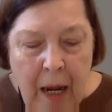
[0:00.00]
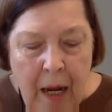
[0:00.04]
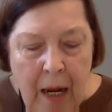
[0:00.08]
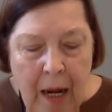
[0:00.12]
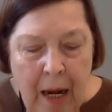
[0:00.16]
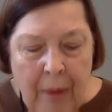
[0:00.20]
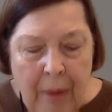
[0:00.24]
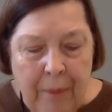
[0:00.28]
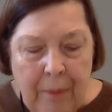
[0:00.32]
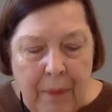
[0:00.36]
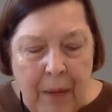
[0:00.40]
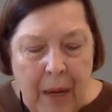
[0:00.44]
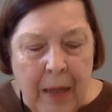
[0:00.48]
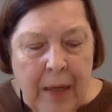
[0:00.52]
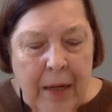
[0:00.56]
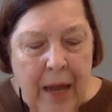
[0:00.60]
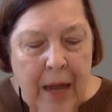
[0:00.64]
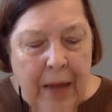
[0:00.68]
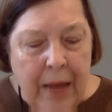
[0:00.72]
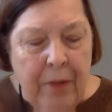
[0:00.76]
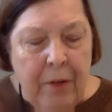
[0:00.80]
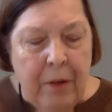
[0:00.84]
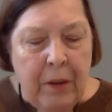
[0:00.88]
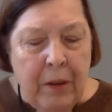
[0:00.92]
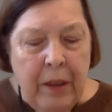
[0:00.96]
Um,
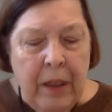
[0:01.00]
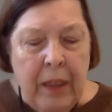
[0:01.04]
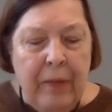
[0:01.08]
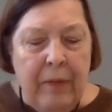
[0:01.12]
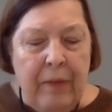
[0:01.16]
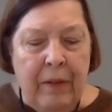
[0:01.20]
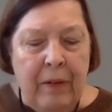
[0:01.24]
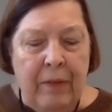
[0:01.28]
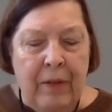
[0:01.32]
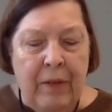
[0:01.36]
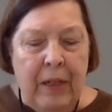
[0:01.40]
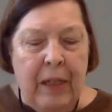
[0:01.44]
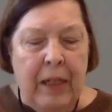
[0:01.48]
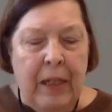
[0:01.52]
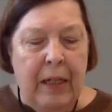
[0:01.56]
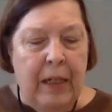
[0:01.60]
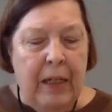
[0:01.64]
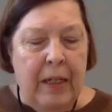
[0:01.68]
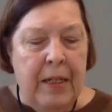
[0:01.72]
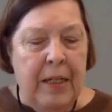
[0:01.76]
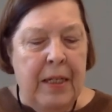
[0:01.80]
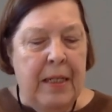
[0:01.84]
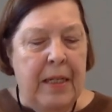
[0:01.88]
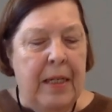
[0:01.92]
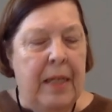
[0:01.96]
another Le
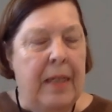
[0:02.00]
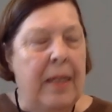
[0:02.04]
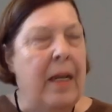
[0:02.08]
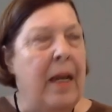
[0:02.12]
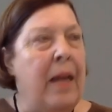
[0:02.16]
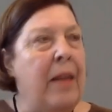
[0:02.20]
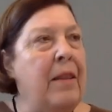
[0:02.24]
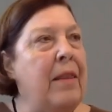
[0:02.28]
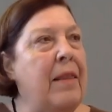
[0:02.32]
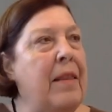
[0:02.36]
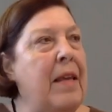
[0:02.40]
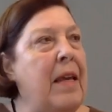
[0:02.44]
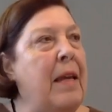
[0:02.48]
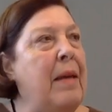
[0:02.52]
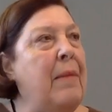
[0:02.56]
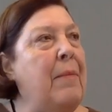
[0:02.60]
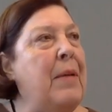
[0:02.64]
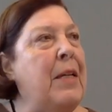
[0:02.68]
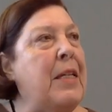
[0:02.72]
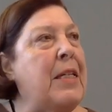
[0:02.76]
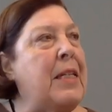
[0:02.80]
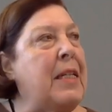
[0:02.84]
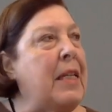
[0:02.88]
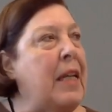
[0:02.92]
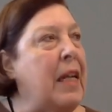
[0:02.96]
Leviticus uh,
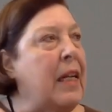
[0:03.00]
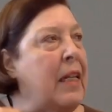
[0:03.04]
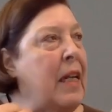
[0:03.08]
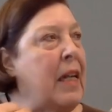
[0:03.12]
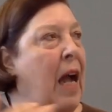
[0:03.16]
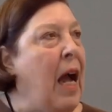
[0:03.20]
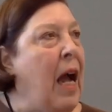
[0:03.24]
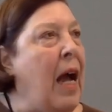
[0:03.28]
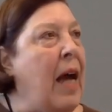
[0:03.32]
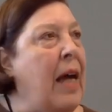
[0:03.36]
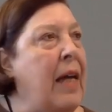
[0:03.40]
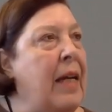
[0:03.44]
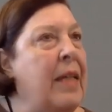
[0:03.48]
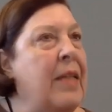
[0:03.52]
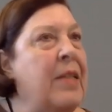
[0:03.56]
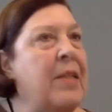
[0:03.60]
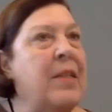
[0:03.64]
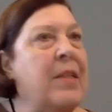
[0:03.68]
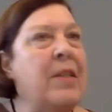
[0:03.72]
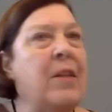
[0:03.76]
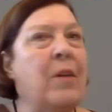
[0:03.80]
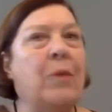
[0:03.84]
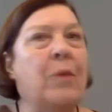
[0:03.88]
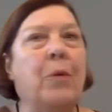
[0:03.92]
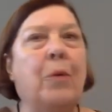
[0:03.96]
theme is that God
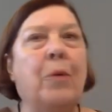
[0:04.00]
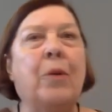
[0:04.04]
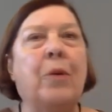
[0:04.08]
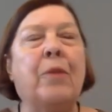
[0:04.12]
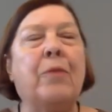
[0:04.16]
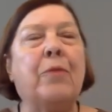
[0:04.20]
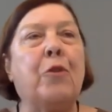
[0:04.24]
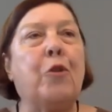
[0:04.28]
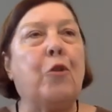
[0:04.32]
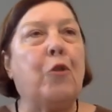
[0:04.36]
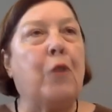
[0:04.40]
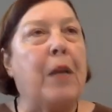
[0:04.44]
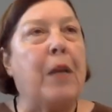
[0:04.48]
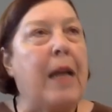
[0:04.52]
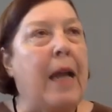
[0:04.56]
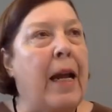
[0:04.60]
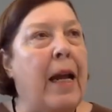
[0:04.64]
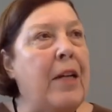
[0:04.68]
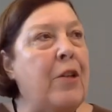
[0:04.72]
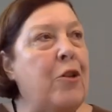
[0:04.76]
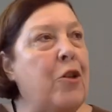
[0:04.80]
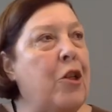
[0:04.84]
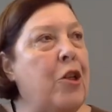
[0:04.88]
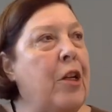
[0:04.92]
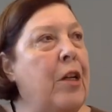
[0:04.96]
is the Lord of
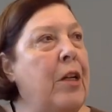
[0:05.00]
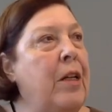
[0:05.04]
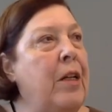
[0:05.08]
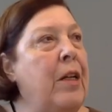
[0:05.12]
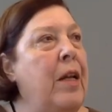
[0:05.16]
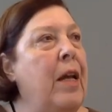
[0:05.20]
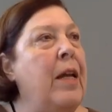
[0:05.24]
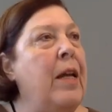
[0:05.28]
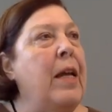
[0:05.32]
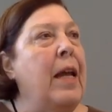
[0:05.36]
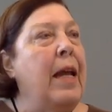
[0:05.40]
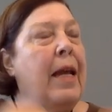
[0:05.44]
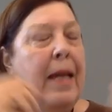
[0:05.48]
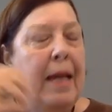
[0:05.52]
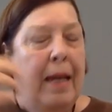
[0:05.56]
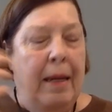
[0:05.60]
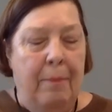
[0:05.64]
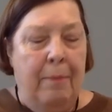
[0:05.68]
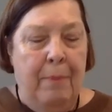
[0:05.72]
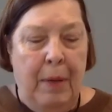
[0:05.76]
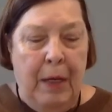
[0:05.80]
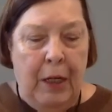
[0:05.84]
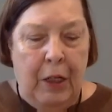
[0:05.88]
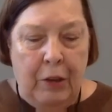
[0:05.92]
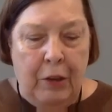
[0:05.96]
creation.
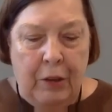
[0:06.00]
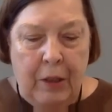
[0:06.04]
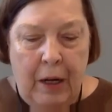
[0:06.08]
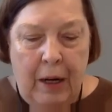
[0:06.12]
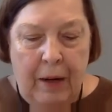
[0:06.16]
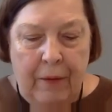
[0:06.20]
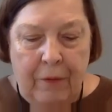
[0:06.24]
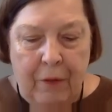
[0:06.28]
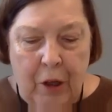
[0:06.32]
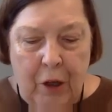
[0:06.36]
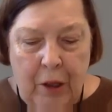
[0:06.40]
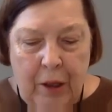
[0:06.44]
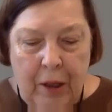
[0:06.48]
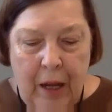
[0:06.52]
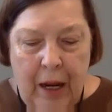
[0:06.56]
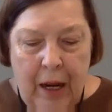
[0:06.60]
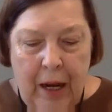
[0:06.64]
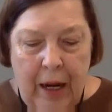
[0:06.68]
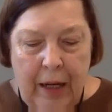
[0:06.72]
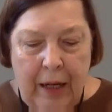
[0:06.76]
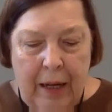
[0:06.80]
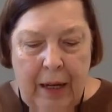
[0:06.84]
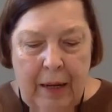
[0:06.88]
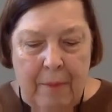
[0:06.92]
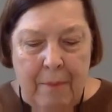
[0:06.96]
He built
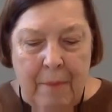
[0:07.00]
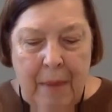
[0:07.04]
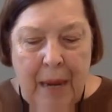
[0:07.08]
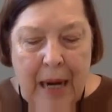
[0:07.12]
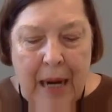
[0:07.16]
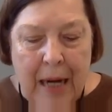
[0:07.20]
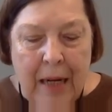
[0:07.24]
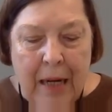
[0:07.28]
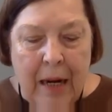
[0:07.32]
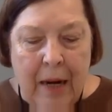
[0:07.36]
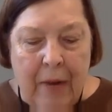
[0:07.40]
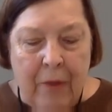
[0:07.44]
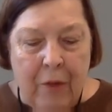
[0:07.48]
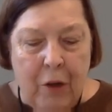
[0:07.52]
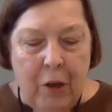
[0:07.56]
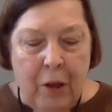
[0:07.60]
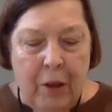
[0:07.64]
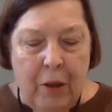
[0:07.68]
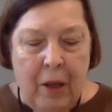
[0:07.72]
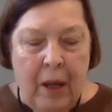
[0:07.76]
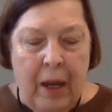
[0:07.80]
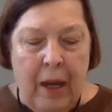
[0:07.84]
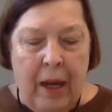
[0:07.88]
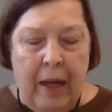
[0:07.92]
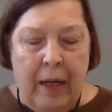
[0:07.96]
everything, He made
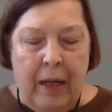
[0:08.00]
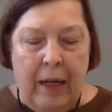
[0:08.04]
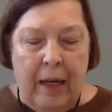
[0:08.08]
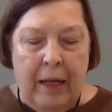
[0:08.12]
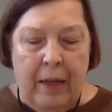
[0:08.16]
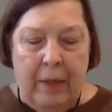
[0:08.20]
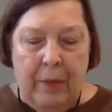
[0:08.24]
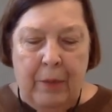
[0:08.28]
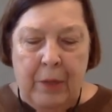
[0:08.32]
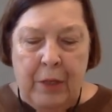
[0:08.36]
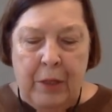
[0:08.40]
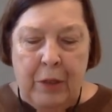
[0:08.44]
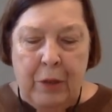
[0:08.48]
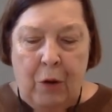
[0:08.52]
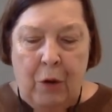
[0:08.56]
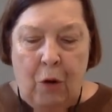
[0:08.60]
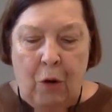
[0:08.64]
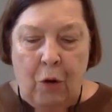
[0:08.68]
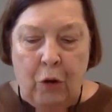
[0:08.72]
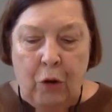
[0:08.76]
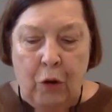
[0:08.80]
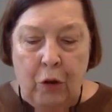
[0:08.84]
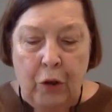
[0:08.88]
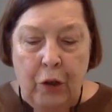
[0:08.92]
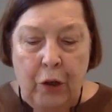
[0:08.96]
everything, and it was
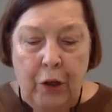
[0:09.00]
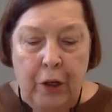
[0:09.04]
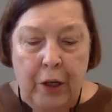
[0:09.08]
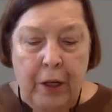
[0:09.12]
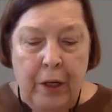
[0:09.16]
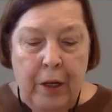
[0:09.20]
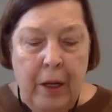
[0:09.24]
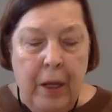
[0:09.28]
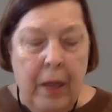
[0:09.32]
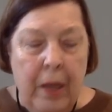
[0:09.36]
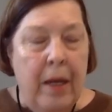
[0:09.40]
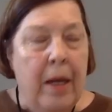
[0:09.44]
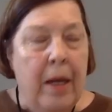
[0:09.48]
all good.